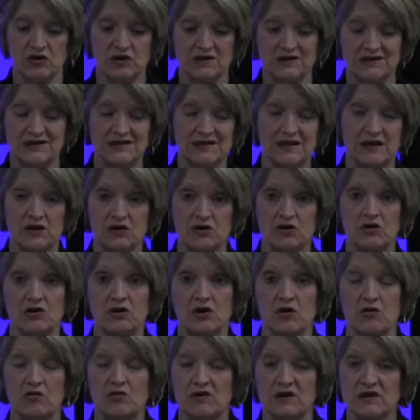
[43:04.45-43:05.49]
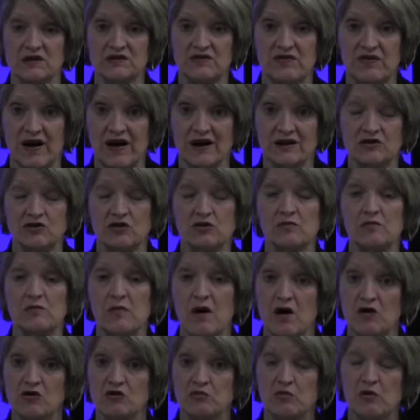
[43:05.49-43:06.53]
are considered a risk factor,
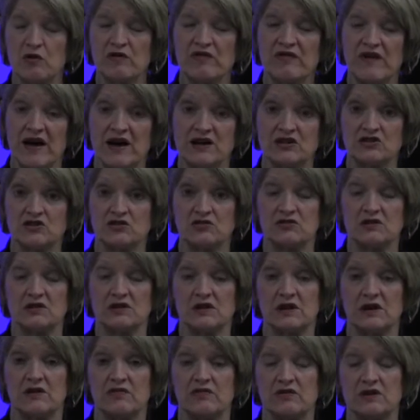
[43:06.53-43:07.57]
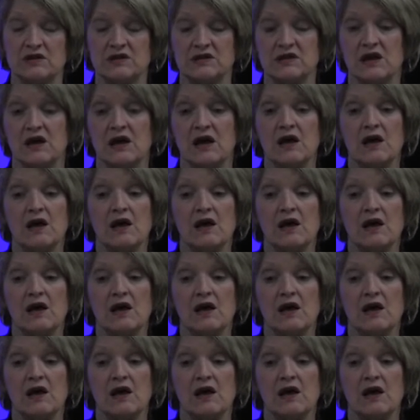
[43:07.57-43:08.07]
multiple vaginal deliveries.